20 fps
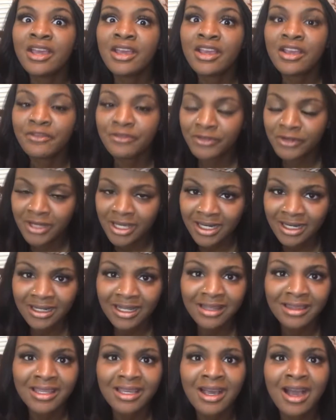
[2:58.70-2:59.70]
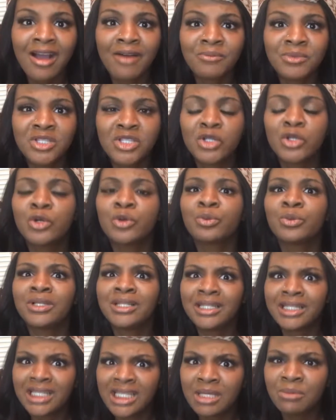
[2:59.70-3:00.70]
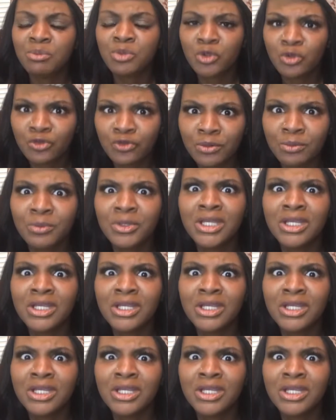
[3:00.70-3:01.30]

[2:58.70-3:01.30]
if you're going to let that obstacle really keep you from